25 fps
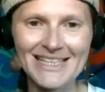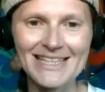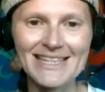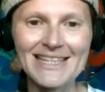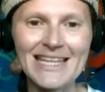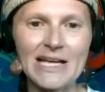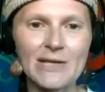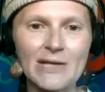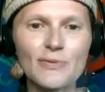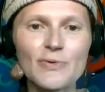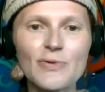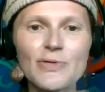
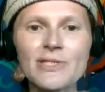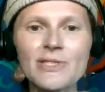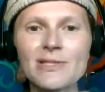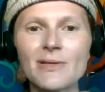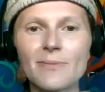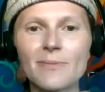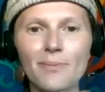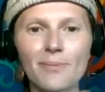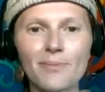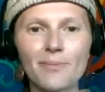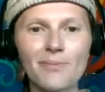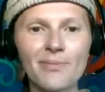that was
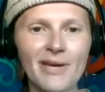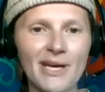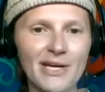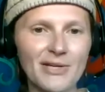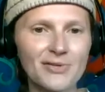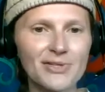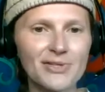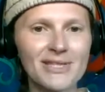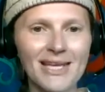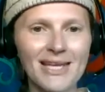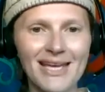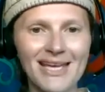the
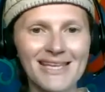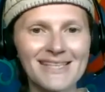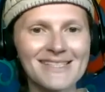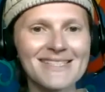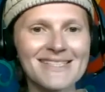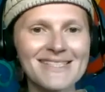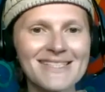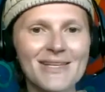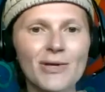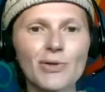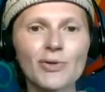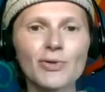
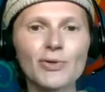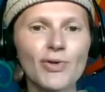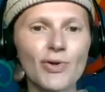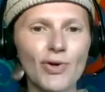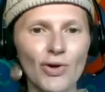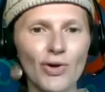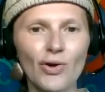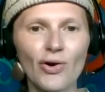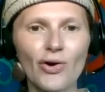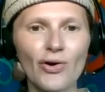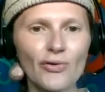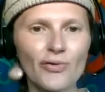paradise on
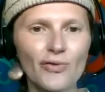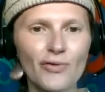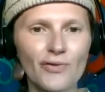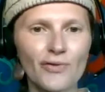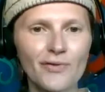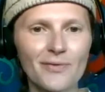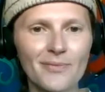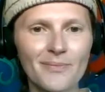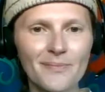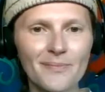earth.